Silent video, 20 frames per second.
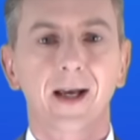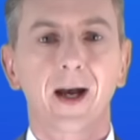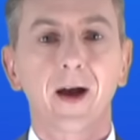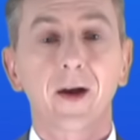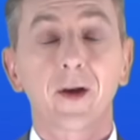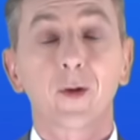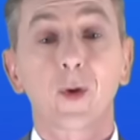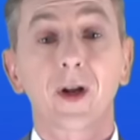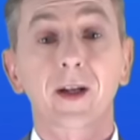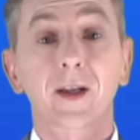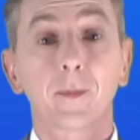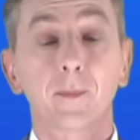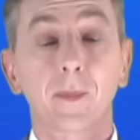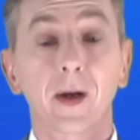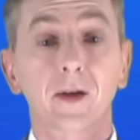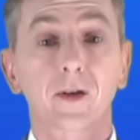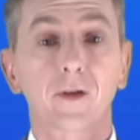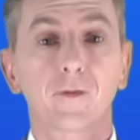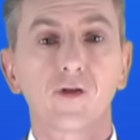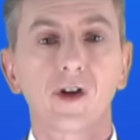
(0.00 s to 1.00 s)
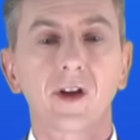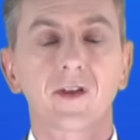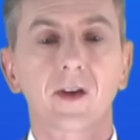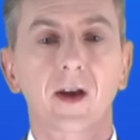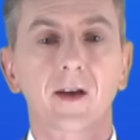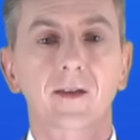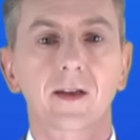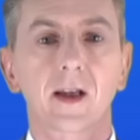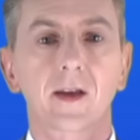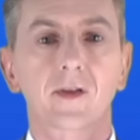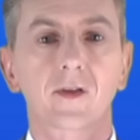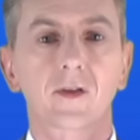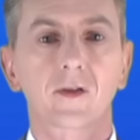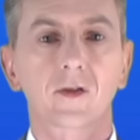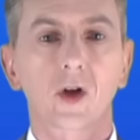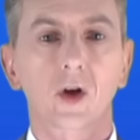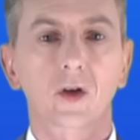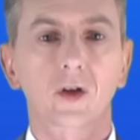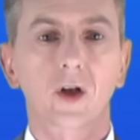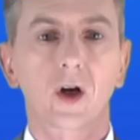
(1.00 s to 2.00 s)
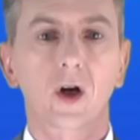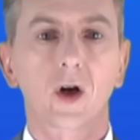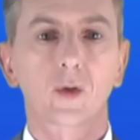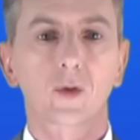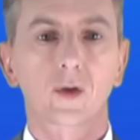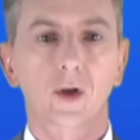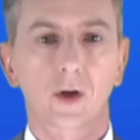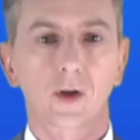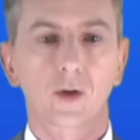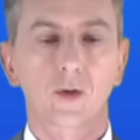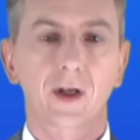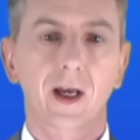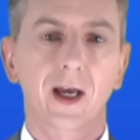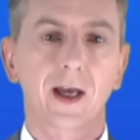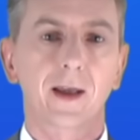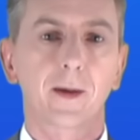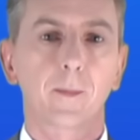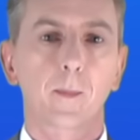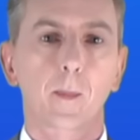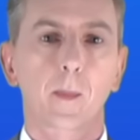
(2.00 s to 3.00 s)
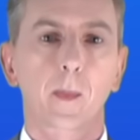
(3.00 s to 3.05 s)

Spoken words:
Hi and welcome back to freesciencelessons.co.uk.